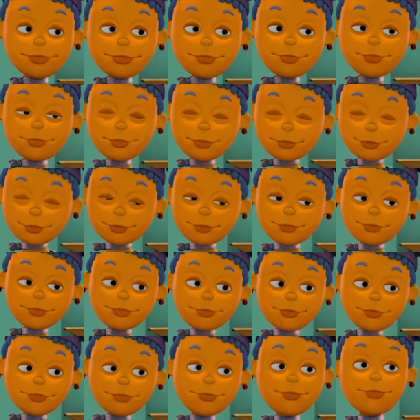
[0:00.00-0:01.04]
Mm-hmm.
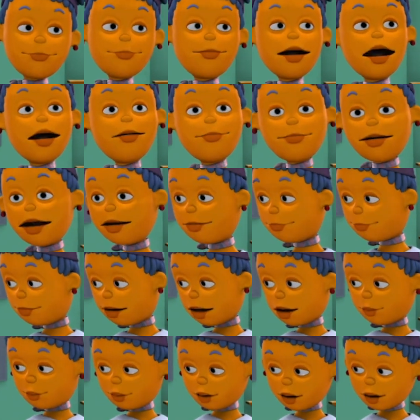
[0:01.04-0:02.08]
Here, I'll show
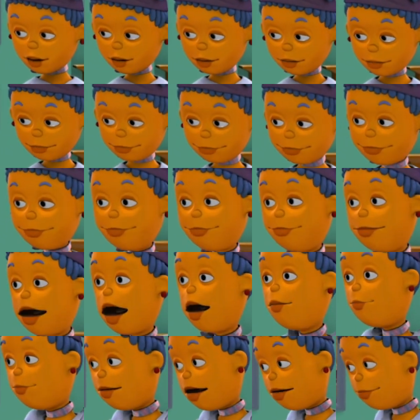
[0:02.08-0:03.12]
you.
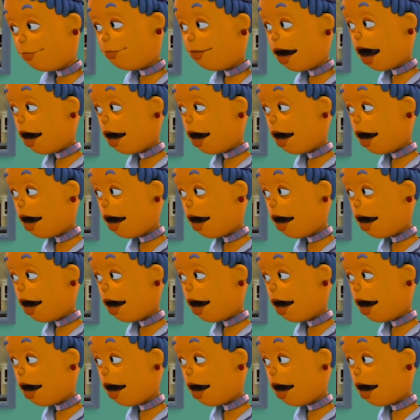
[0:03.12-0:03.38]
Let me just